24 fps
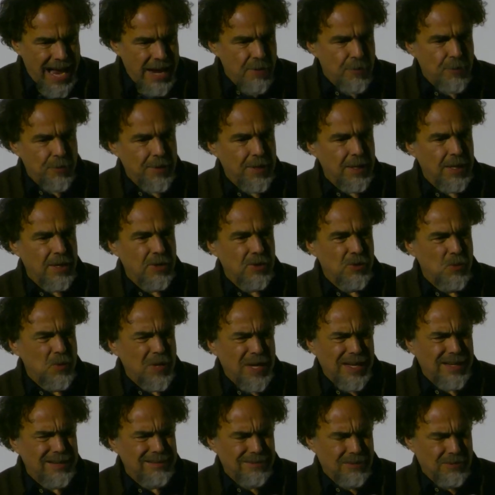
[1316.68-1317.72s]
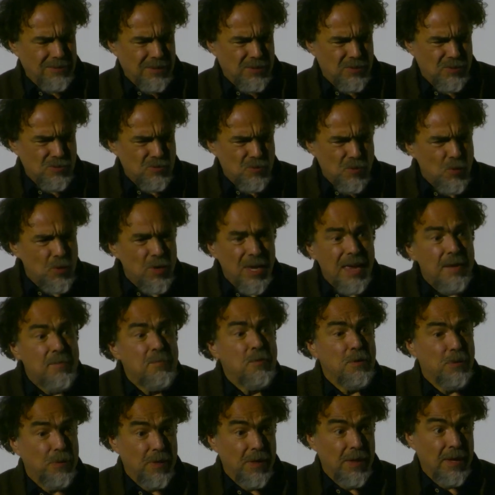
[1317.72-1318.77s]
irony, you can destroy
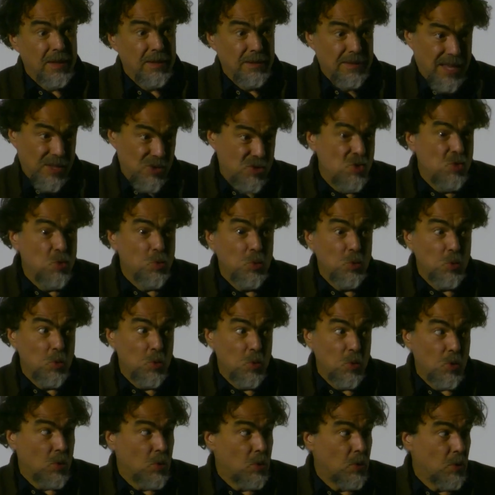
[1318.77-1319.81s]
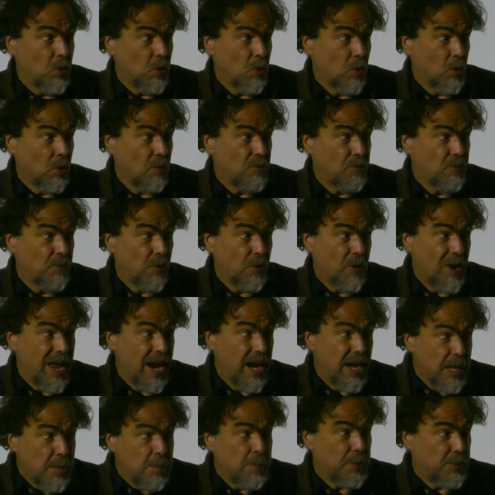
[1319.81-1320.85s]
everything that you do, or
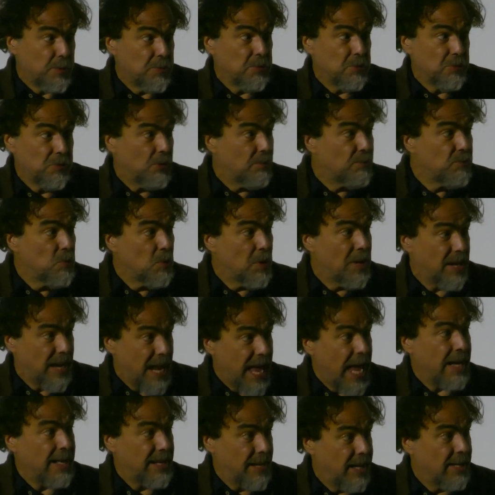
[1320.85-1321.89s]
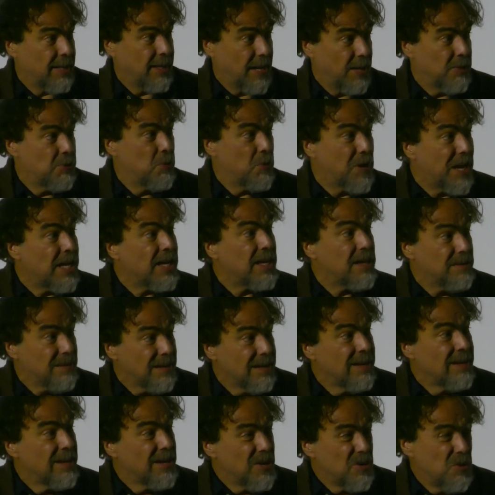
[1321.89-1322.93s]
for any person's job, you can act like that. You
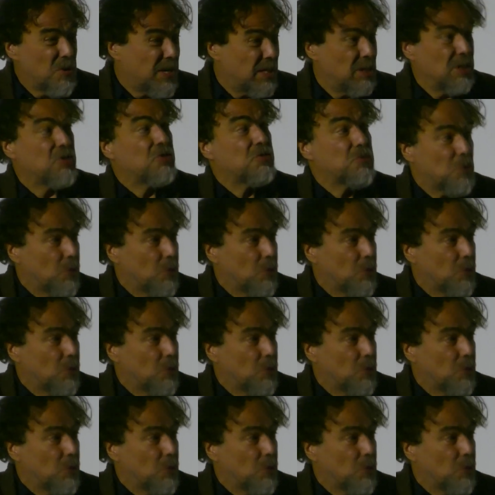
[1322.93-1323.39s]
can